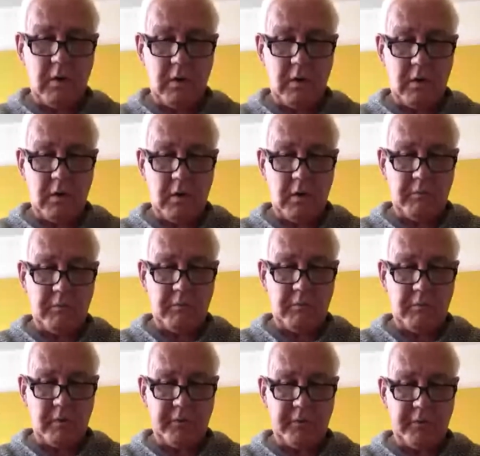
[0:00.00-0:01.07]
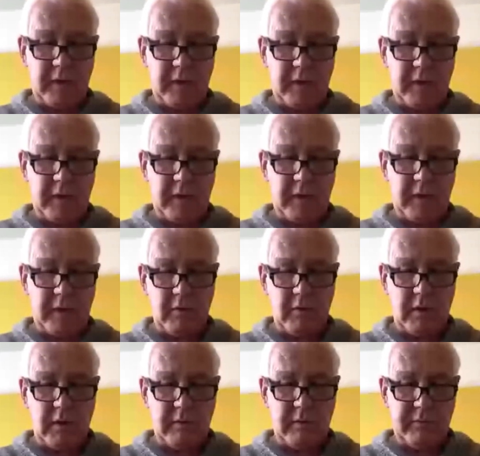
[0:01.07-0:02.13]
I'm trying to see how many we've
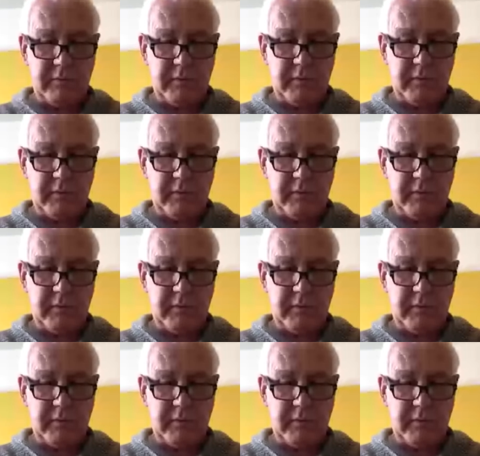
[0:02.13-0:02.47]
got left.